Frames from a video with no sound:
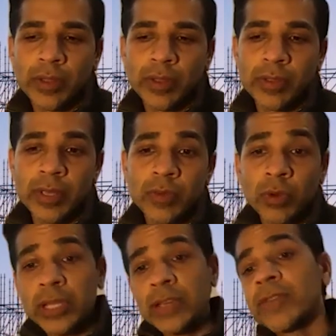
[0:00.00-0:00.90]
the
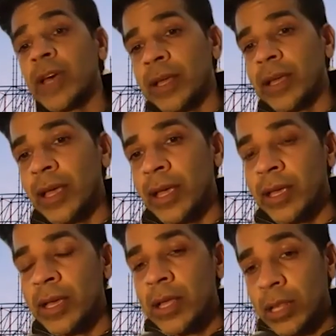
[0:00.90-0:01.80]
relief that
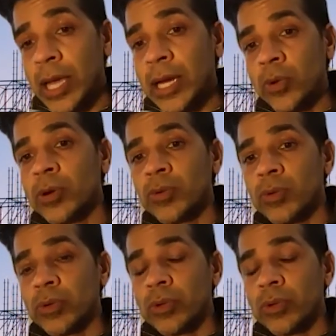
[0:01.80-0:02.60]
a landlord